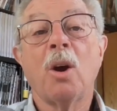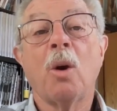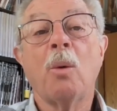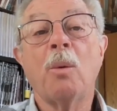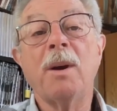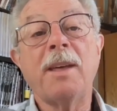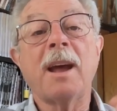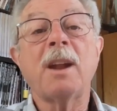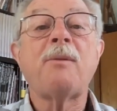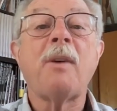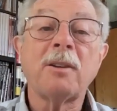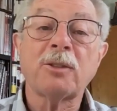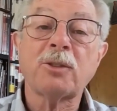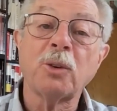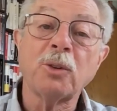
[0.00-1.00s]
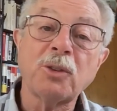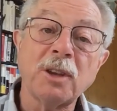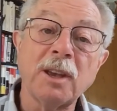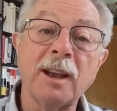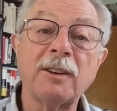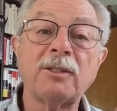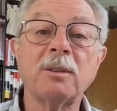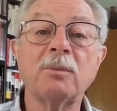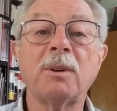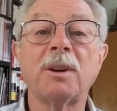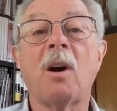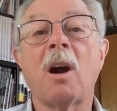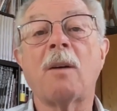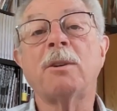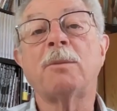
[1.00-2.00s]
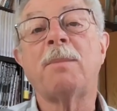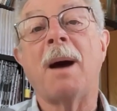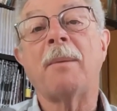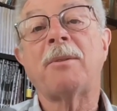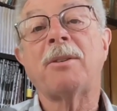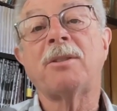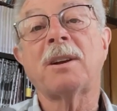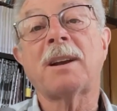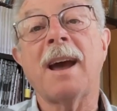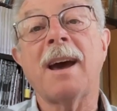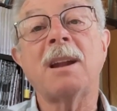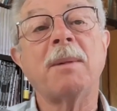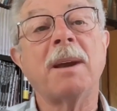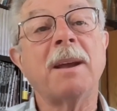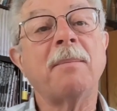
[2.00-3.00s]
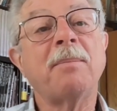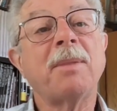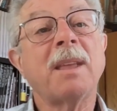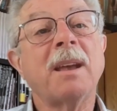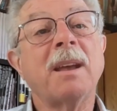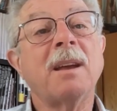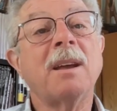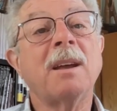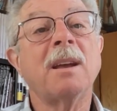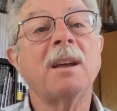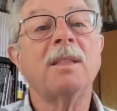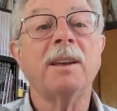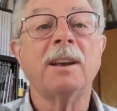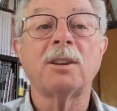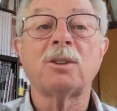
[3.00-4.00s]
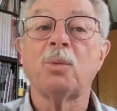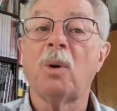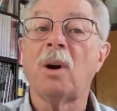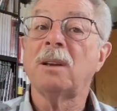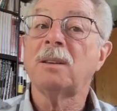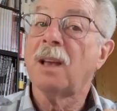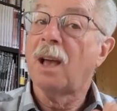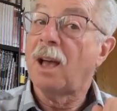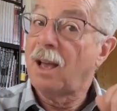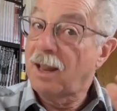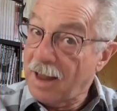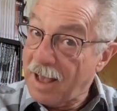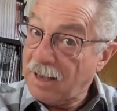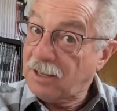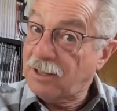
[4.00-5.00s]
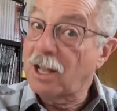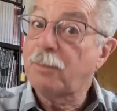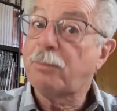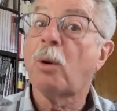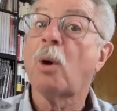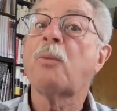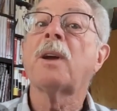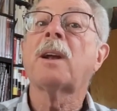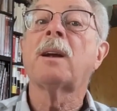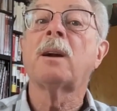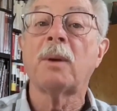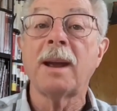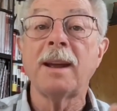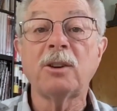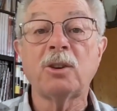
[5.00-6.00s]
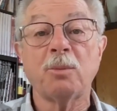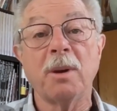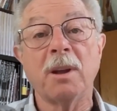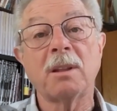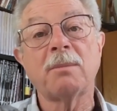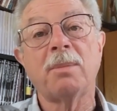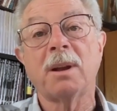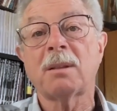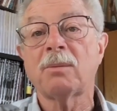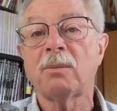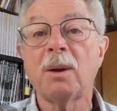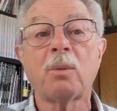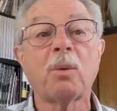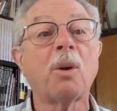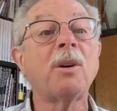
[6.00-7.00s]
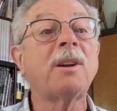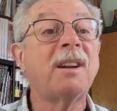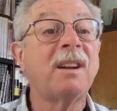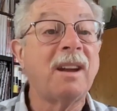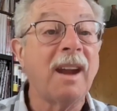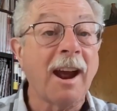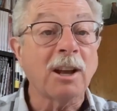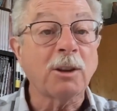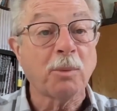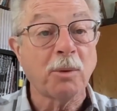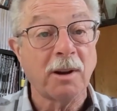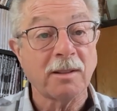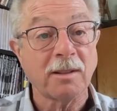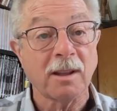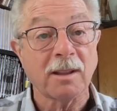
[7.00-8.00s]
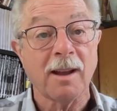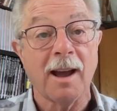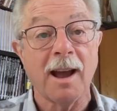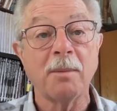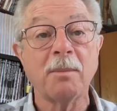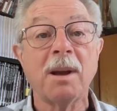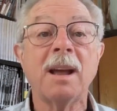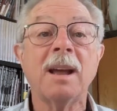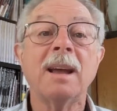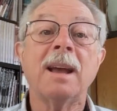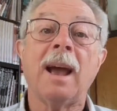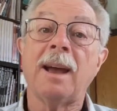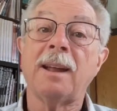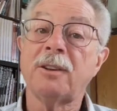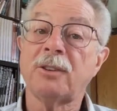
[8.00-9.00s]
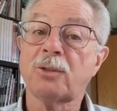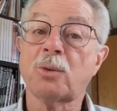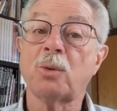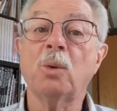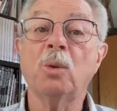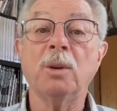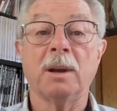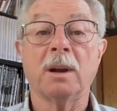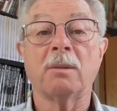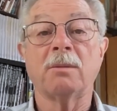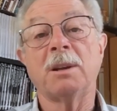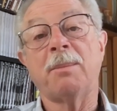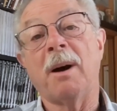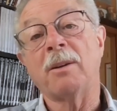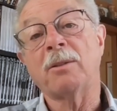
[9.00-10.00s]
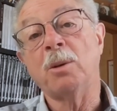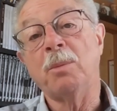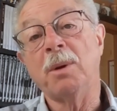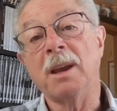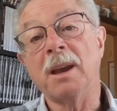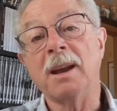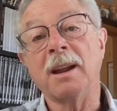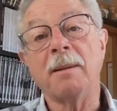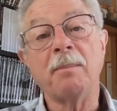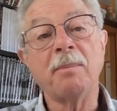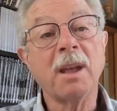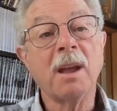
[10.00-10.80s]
We then found association with Harvest Baptist Academy. This was a less than perfect arrangement, but we were desperate at the time, and the school year was about to begin.